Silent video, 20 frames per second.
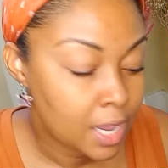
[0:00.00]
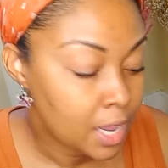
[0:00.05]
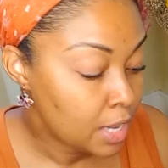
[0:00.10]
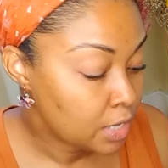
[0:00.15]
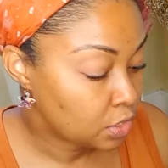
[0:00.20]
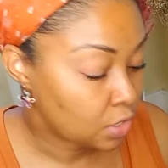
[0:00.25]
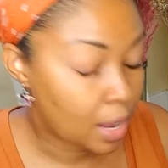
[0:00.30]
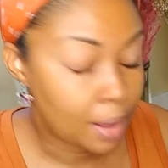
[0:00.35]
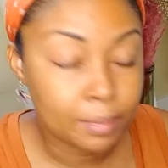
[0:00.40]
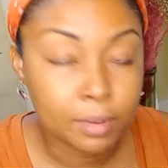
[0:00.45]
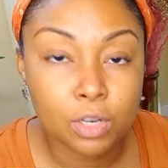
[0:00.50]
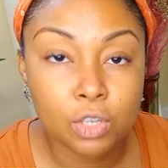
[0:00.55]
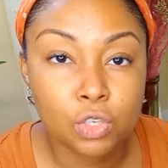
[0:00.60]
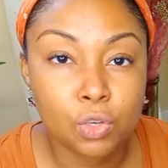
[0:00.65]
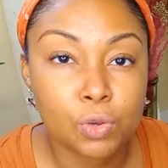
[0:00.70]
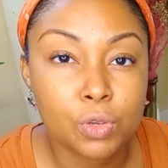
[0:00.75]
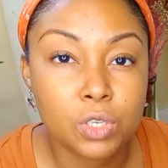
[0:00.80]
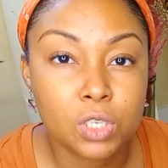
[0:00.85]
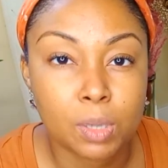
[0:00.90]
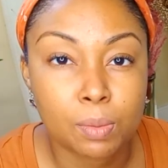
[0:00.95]
So I'm going to show
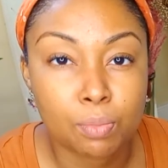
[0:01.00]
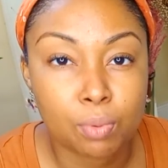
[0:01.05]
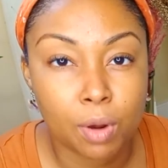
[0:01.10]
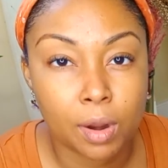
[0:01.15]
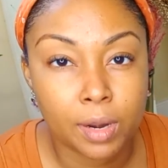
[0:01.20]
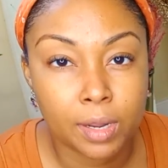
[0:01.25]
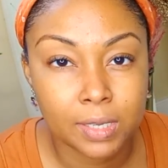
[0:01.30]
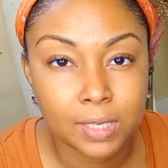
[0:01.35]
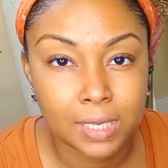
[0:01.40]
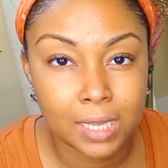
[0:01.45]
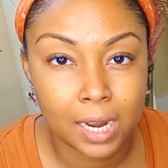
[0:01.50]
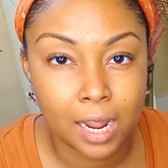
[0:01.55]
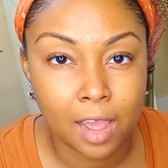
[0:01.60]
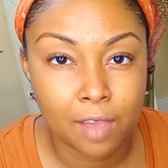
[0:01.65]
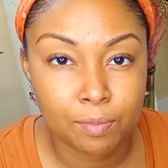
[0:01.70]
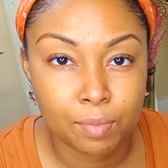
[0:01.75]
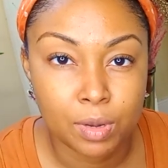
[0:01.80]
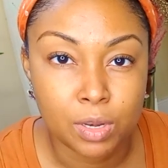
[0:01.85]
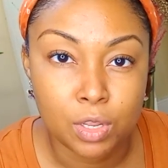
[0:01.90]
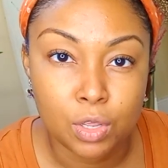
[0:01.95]
you some products that I've
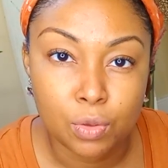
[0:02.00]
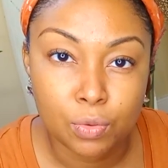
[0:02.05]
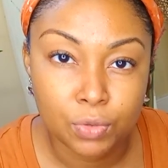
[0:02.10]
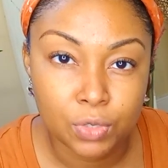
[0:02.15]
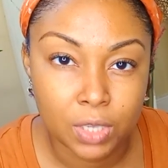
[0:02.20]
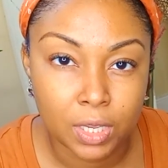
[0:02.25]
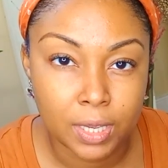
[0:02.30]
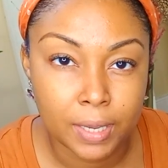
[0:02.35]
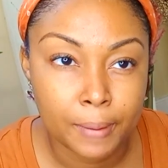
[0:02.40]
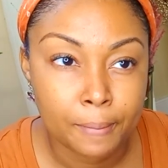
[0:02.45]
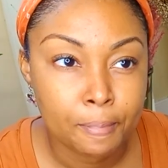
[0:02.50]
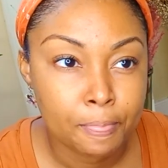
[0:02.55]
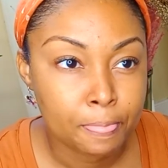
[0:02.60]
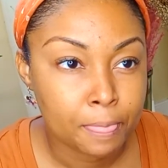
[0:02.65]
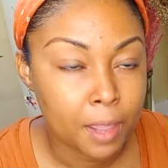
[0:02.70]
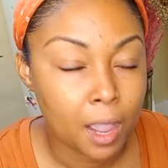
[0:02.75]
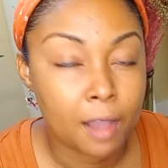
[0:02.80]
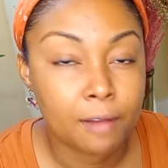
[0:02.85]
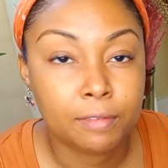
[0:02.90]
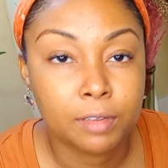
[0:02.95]
been using
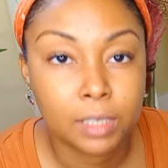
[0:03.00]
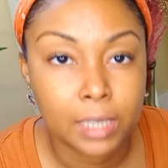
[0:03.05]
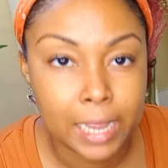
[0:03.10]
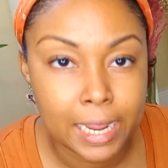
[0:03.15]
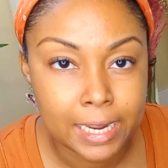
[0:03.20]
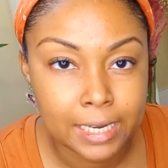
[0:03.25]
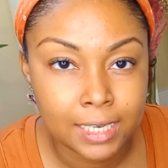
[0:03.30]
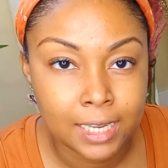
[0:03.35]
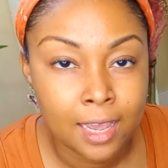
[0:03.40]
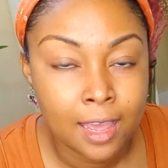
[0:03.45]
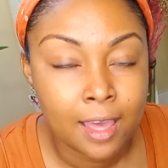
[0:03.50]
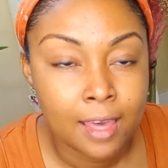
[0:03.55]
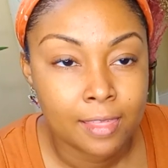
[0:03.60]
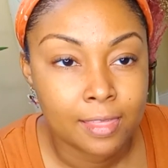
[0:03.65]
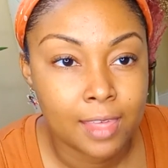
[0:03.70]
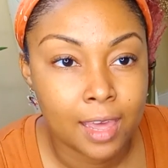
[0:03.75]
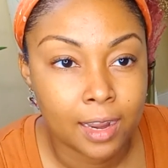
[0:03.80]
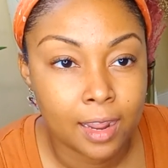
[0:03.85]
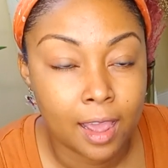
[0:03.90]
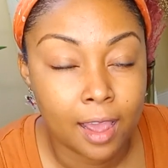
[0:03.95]
of late
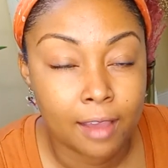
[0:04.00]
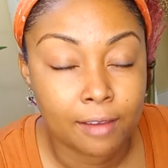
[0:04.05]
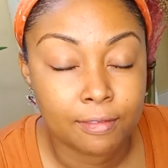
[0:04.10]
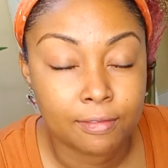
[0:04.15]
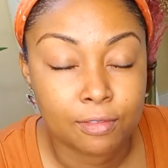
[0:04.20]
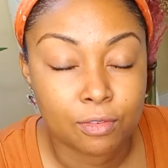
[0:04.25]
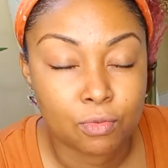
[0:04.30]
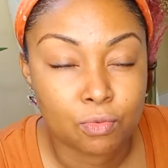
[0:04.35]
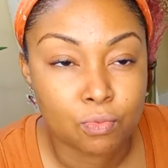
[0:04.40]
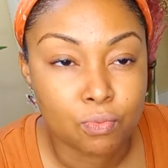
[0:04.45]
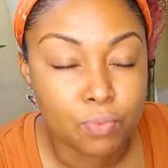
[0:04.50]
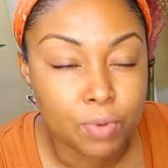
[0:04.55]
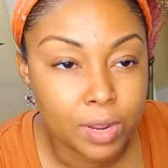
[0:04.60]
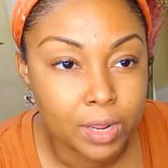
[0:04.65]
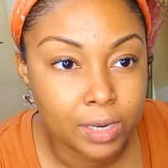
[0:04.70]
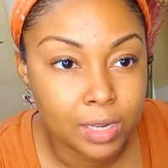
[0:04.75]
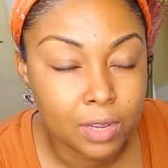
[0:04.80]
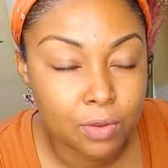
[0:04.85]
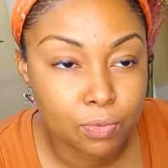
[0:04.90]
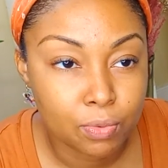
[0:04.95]
that have
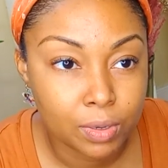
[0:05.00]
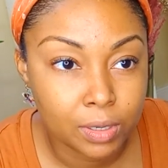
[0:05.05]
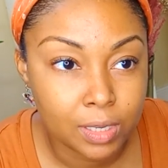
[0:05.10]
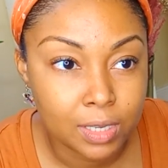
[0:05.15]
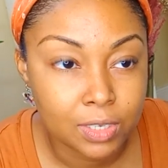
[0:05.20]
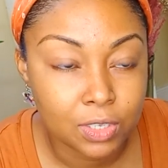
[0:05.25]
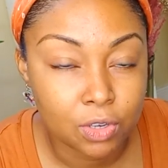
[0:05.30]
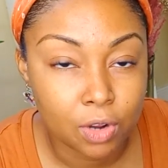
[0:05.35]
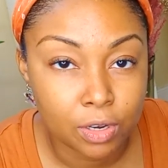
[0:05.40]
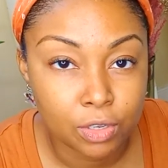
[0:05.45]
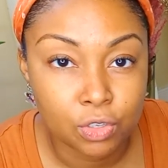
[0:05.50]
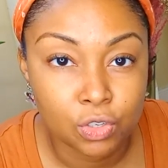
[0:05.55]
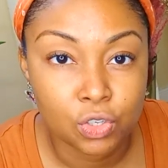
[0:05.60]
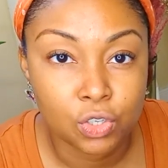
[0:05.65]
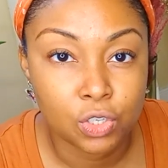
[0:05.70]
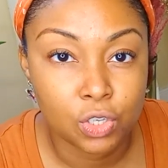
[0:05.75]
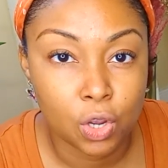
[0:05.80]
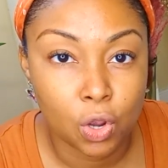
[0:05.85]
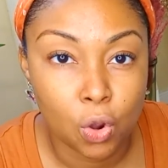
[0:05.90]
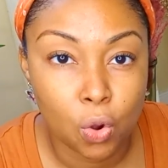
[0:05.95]
really started to
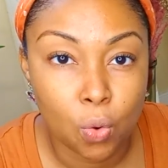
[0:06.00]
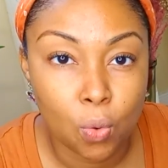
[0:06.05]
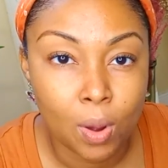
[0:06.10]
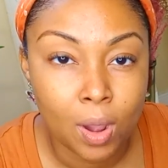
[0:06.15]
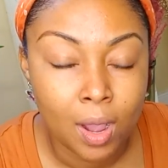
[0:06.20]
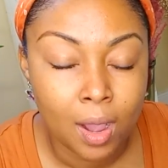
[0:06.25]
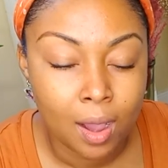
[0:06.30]
show